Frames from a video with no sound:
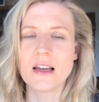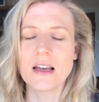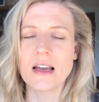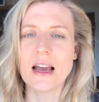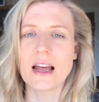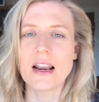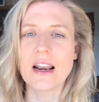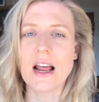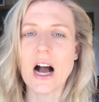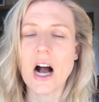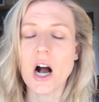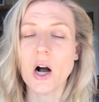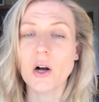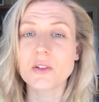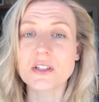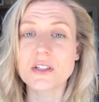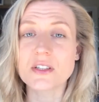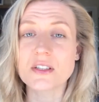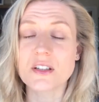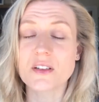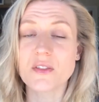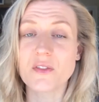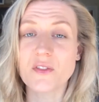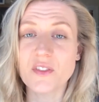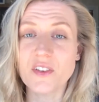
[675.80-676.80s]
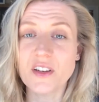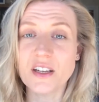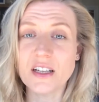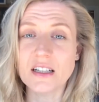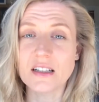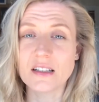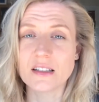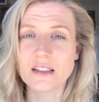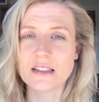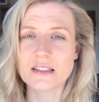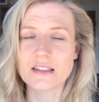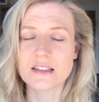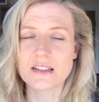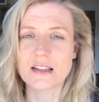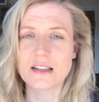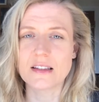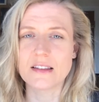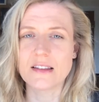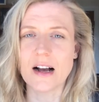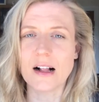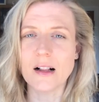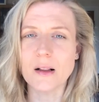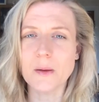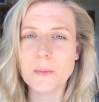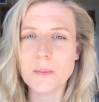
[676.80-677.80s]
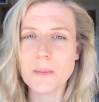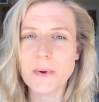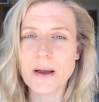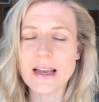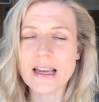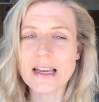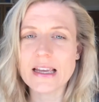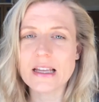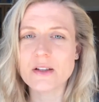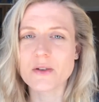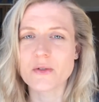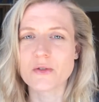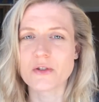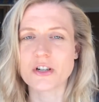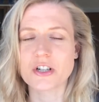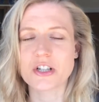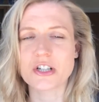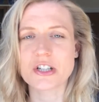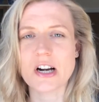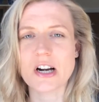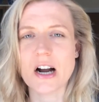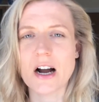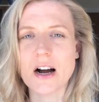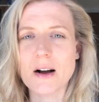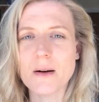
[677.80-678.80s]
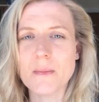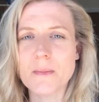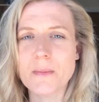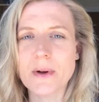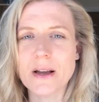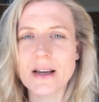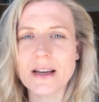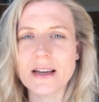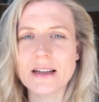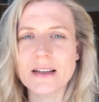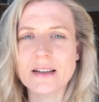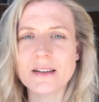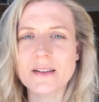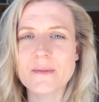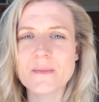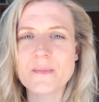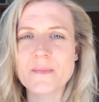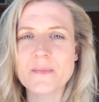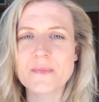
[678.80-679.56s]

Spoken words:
And how does it feel? Is it a dull pain or a sharp pain?